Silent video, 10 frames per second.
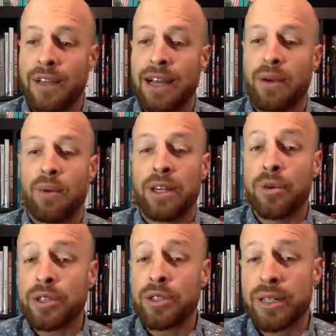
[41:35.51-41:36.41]
Like when you
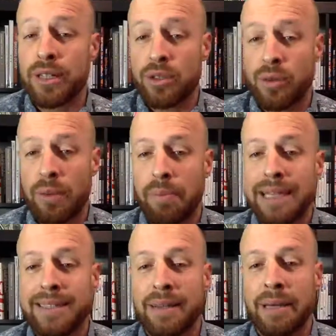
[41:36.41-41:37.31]
were doing your Twin
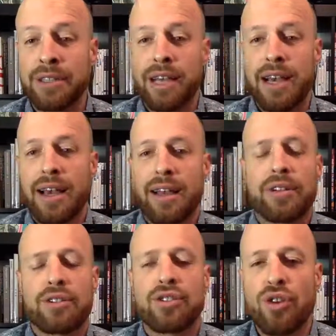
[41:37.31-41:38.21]
Peaks image,
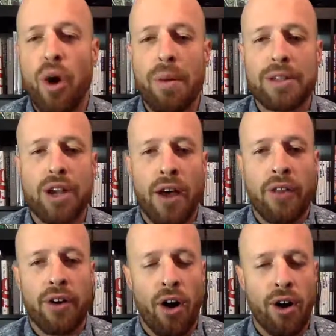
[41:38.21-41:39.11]
there's so much
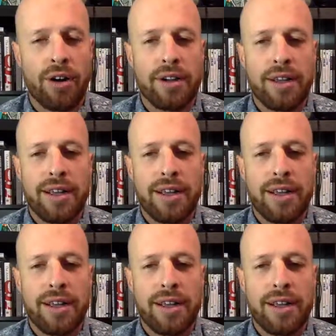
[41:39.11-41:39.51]
other art